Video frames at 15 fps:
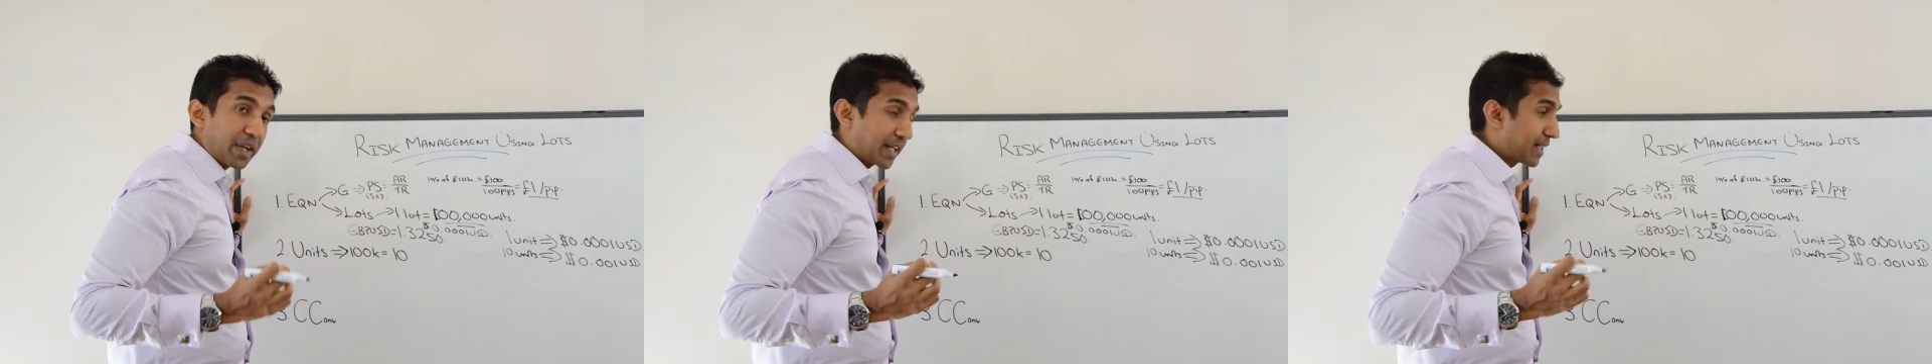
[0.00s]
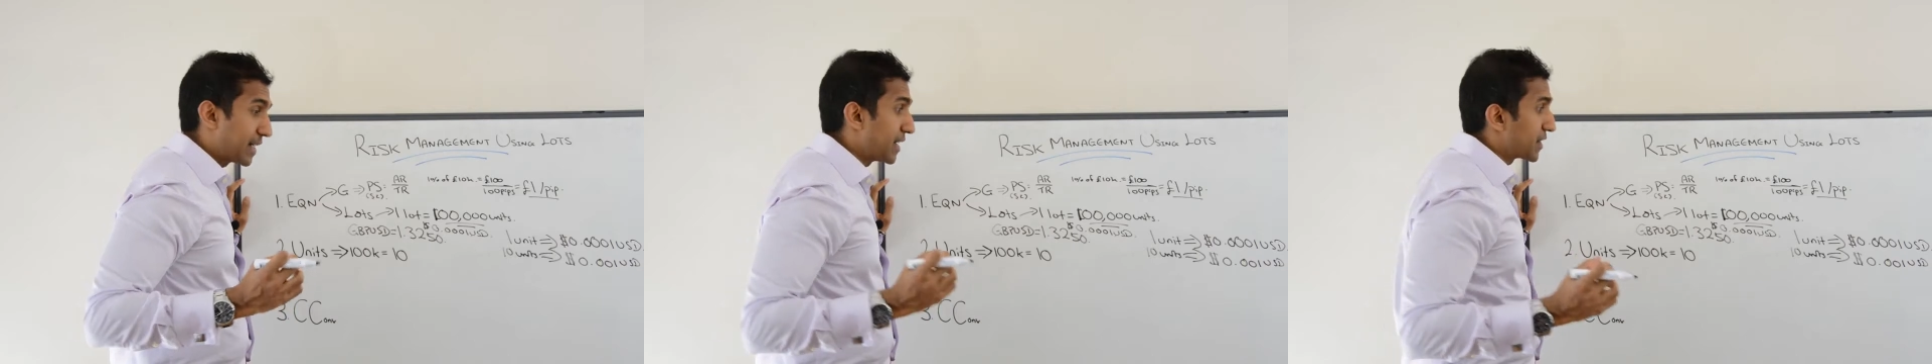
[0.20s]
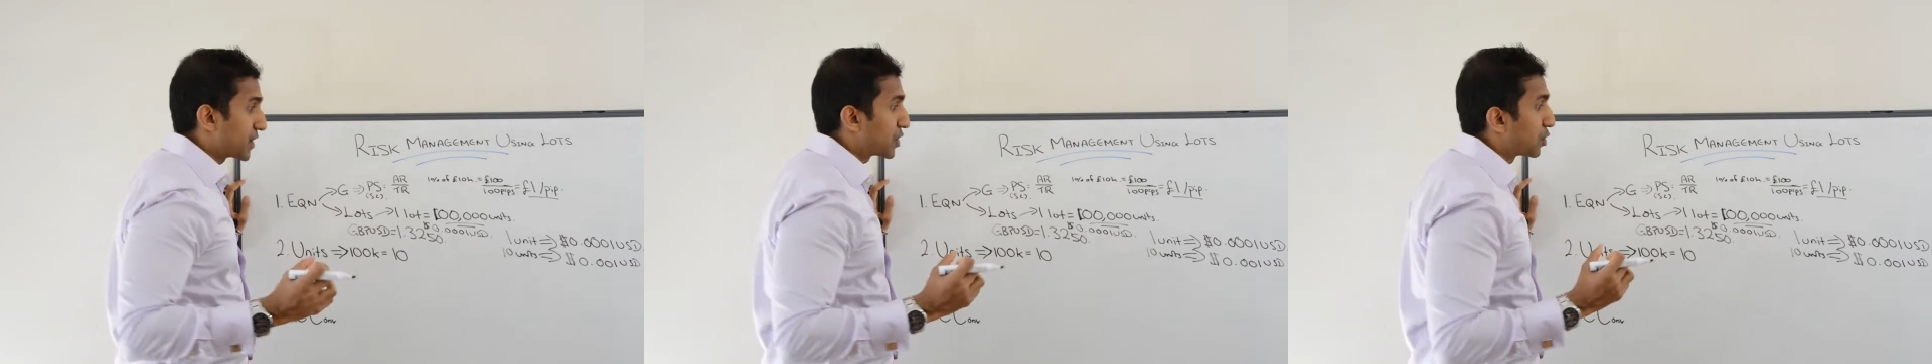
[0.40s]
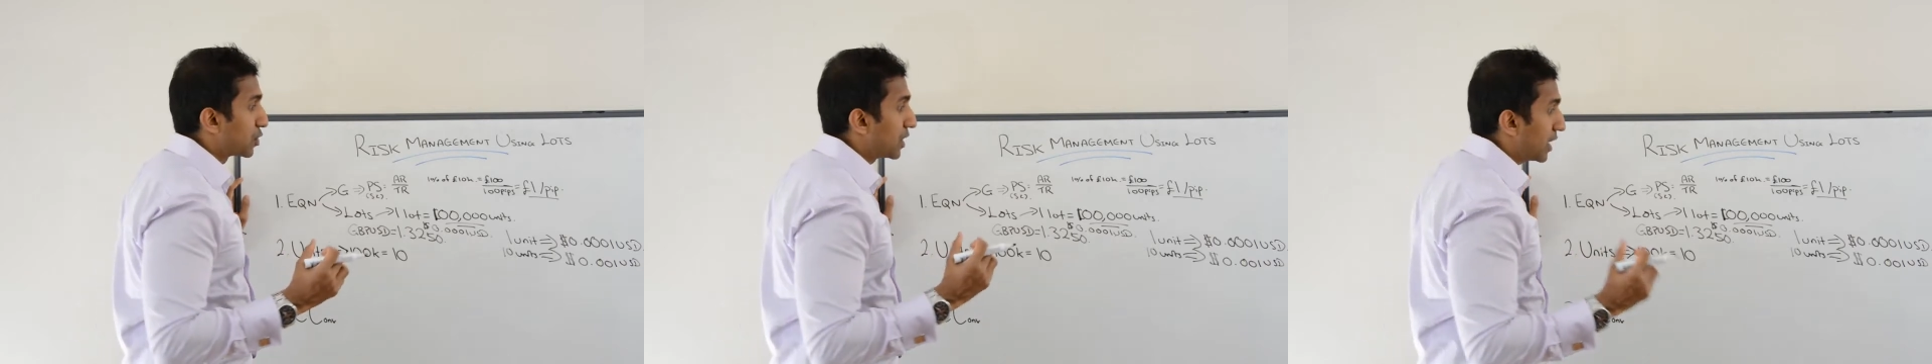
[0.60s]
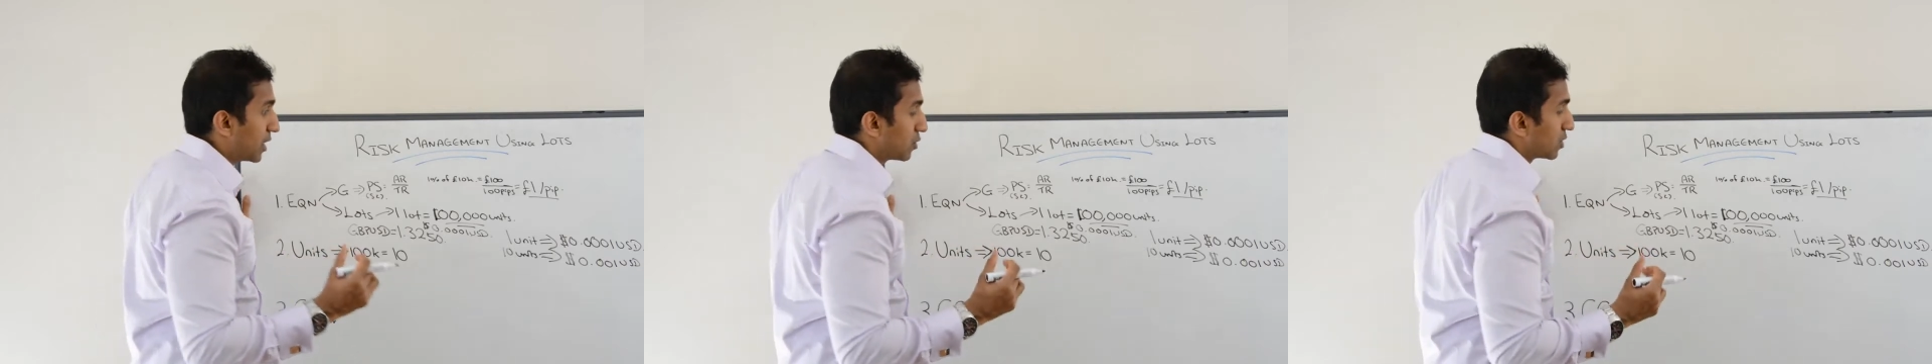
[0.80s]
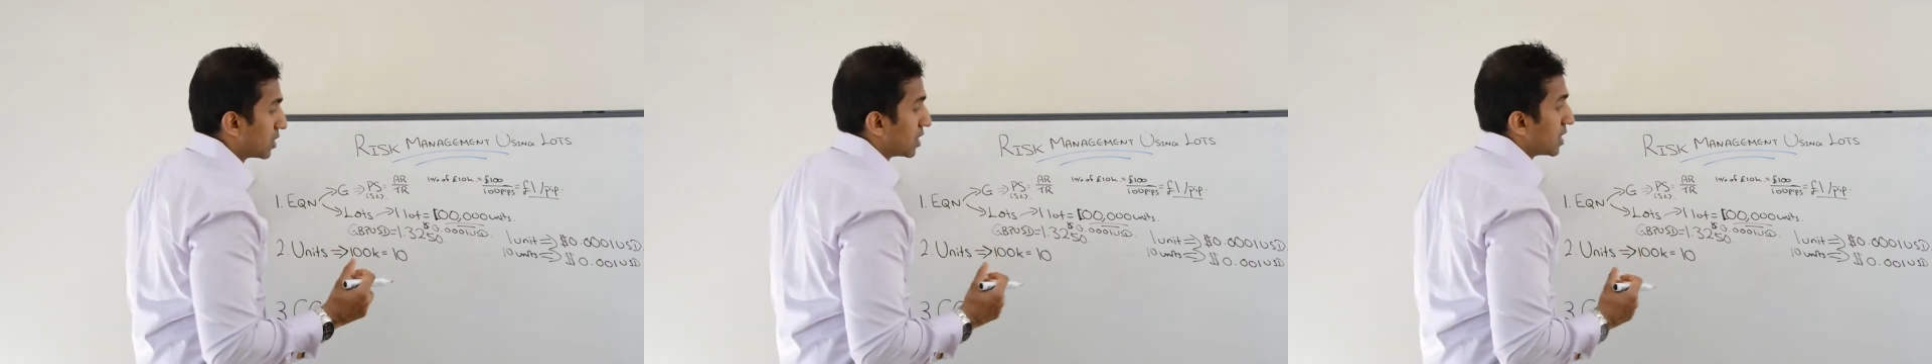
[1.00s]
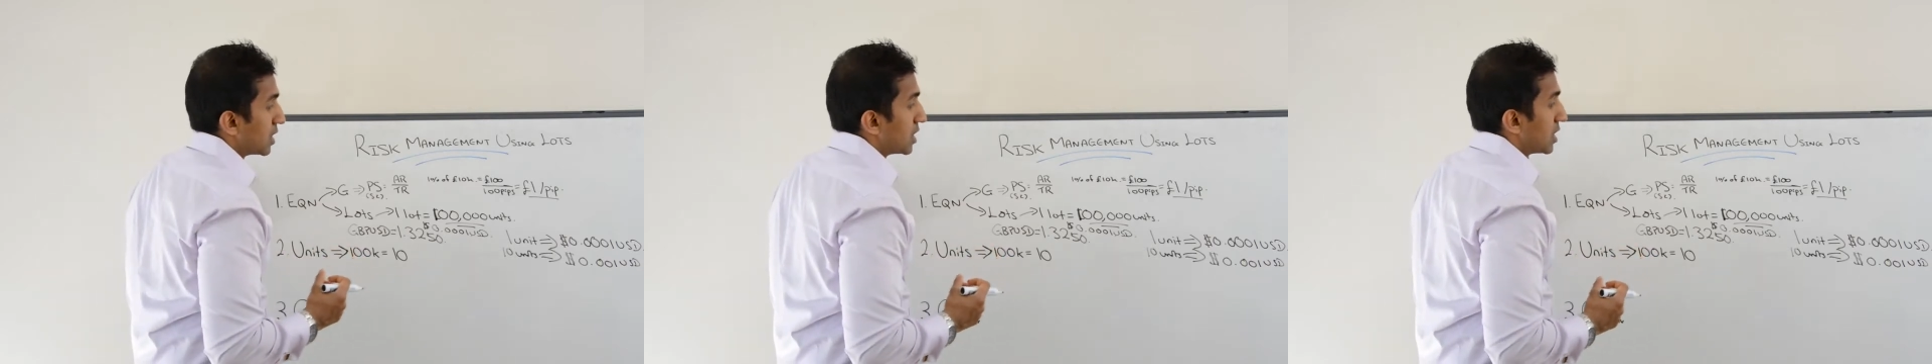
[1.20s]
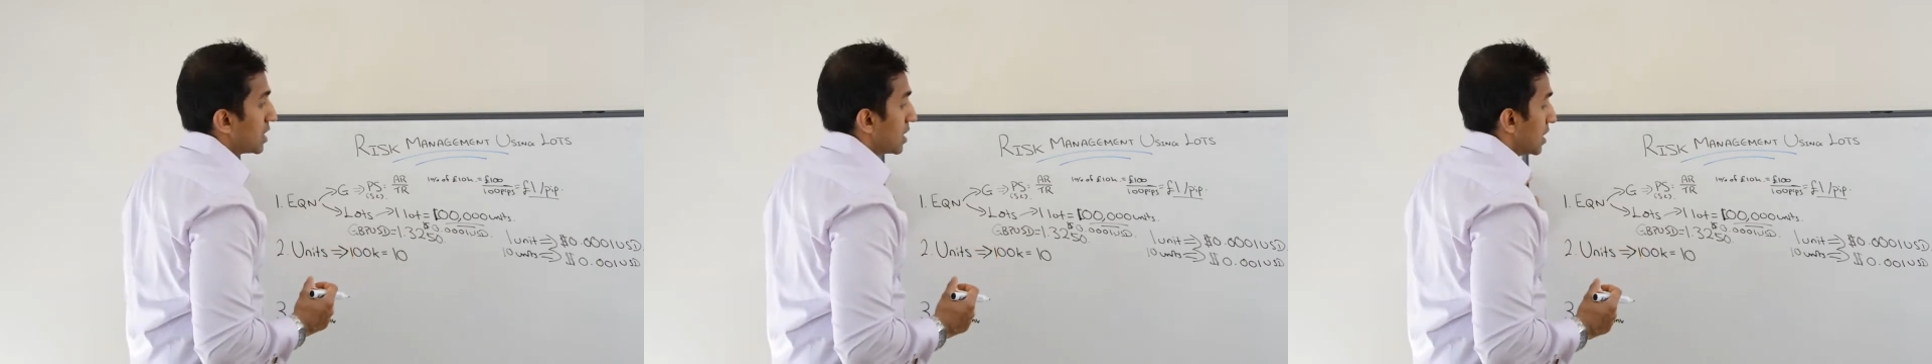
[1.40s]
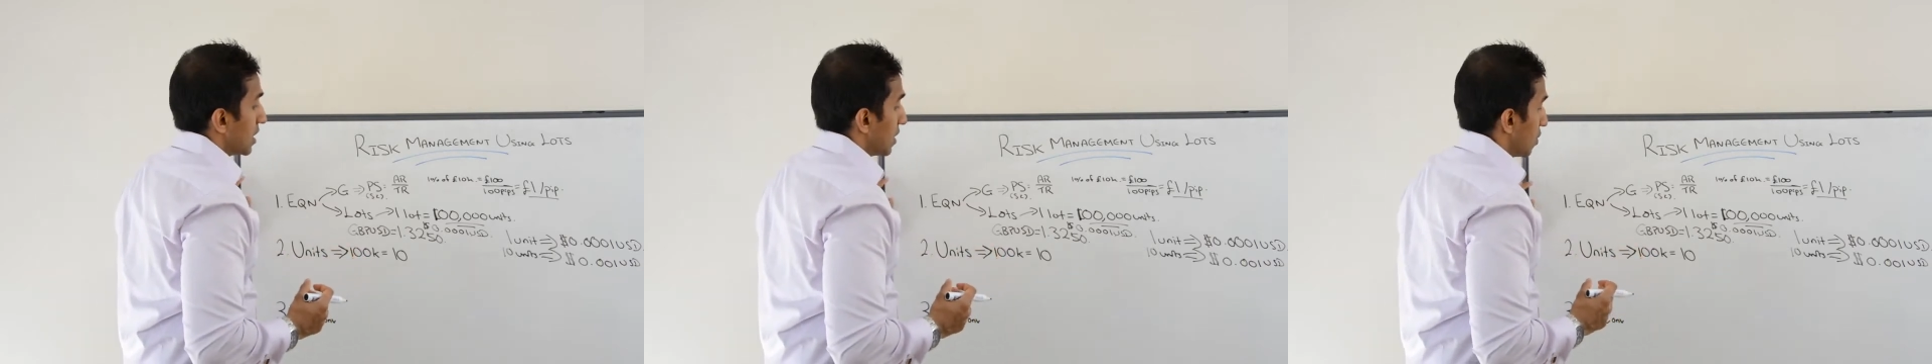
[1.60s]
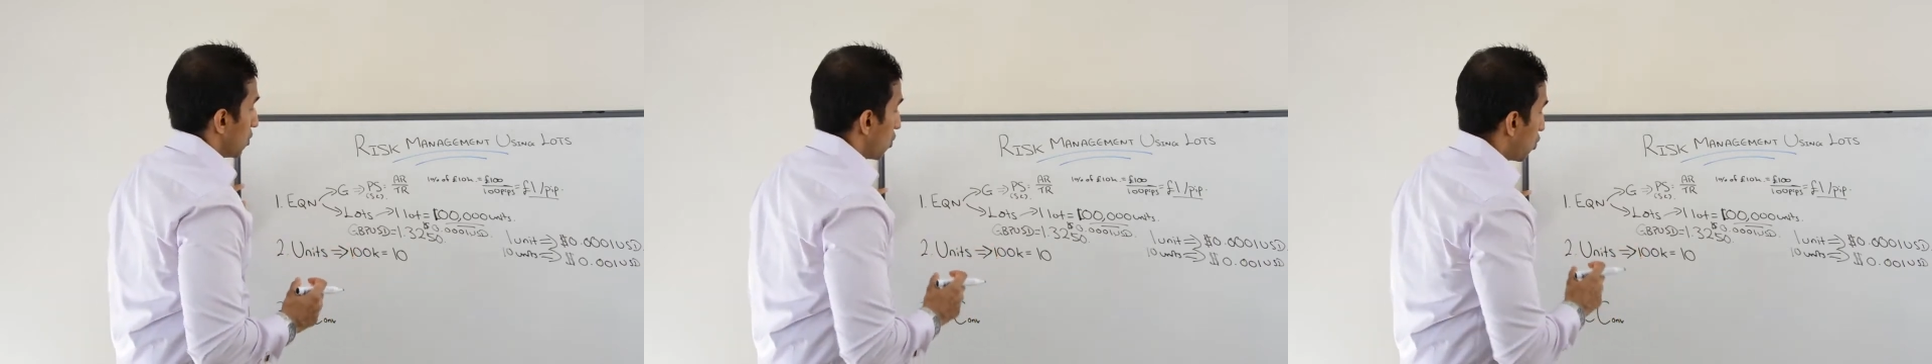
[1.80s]
like this. So now,
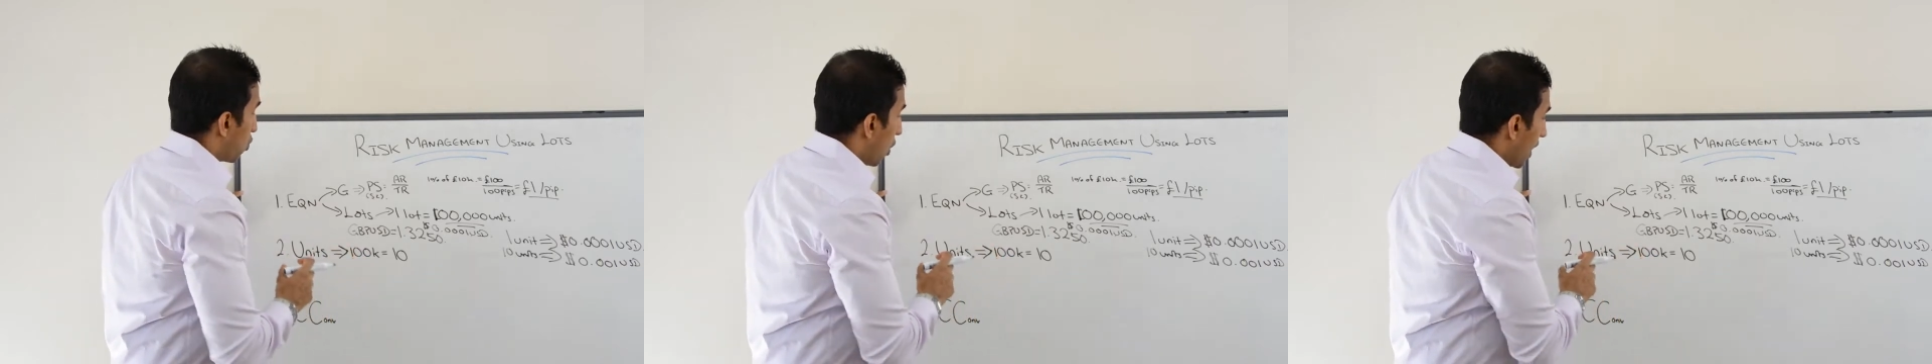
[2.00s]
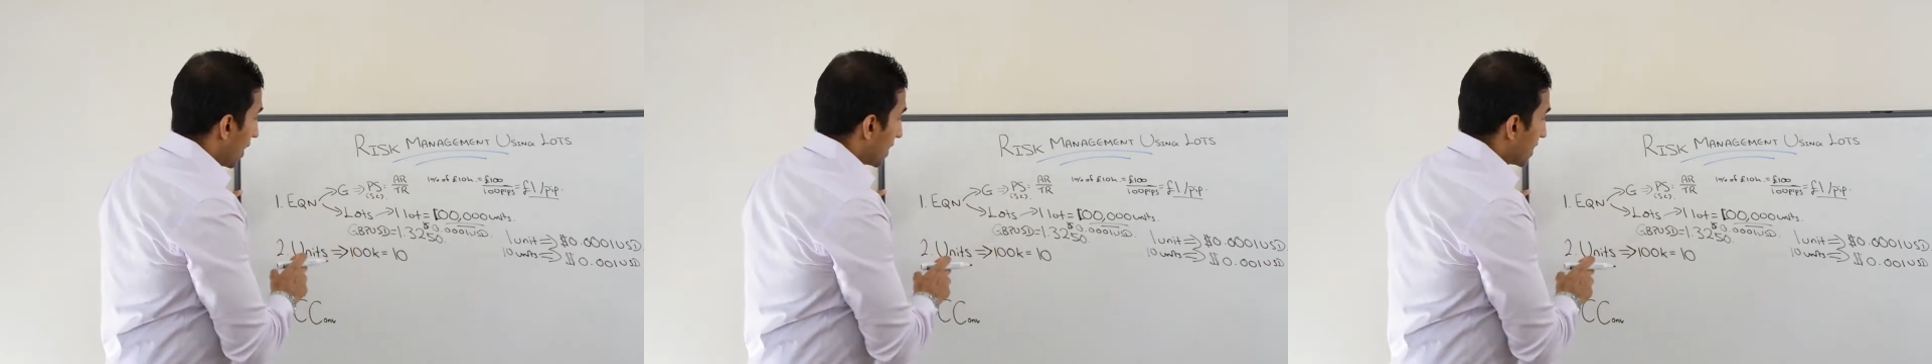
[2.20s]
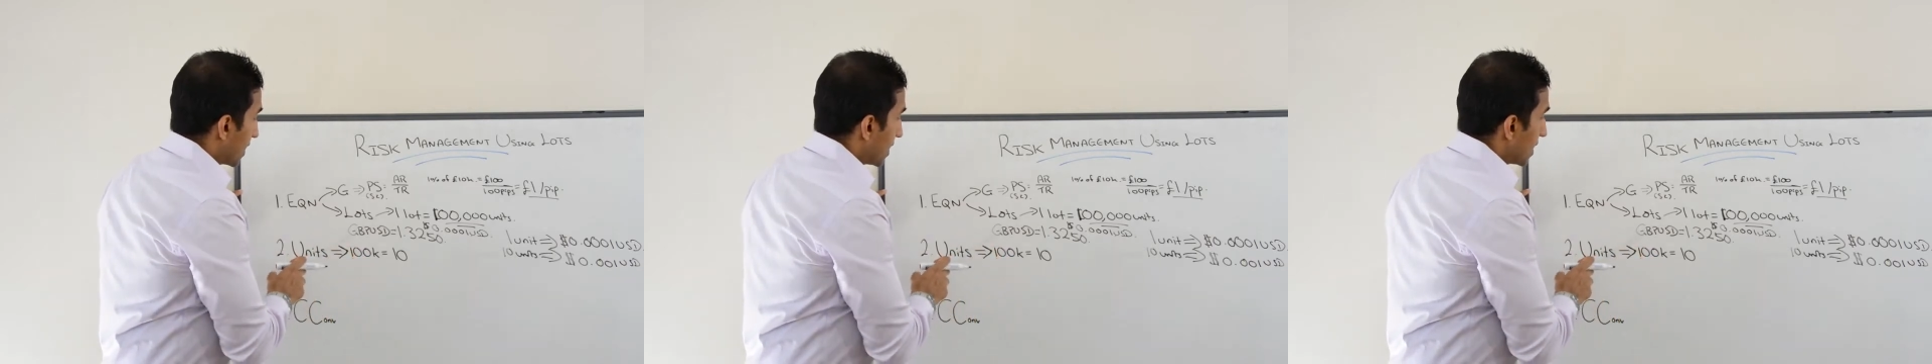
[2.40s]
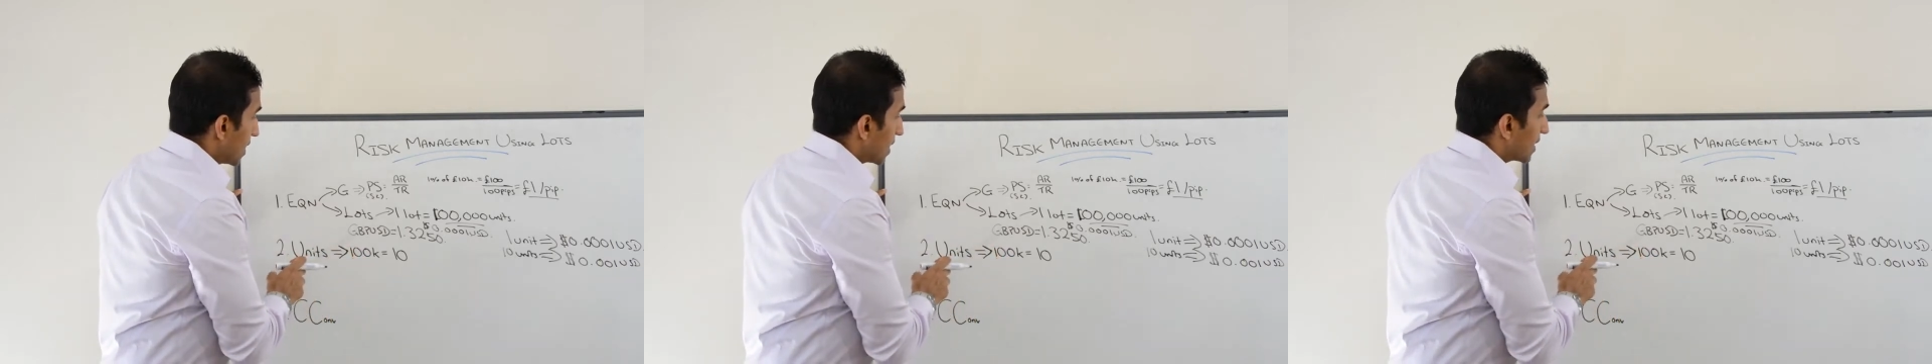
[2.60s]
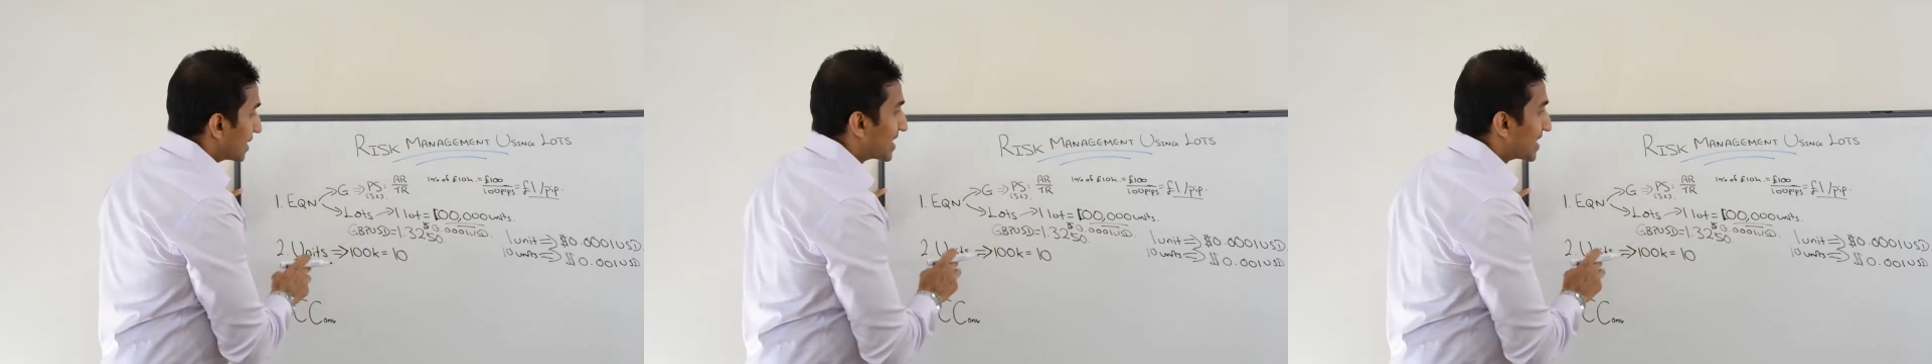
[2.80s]
one